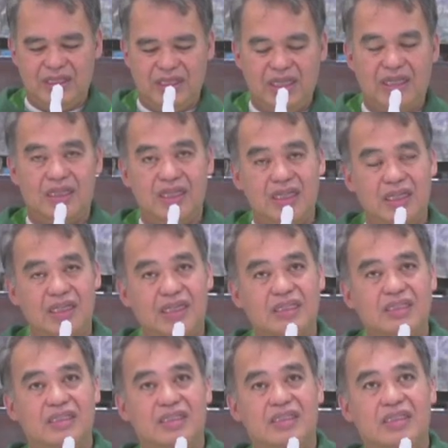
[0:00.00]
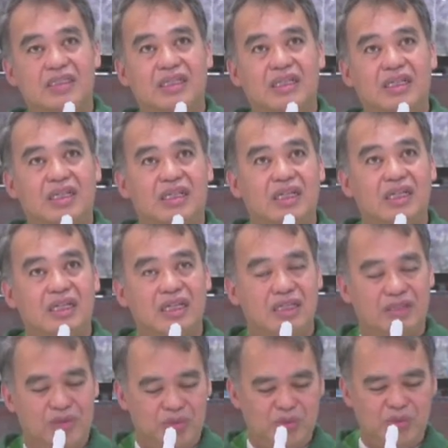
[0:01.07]
it is
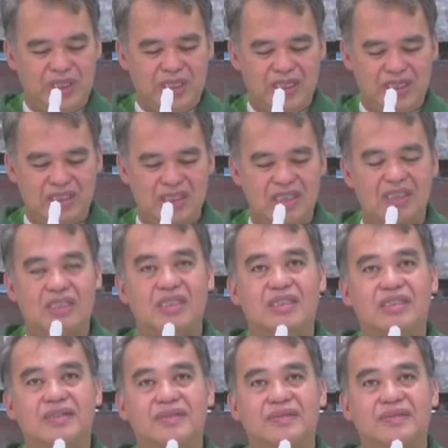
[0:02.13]
his weaknesses.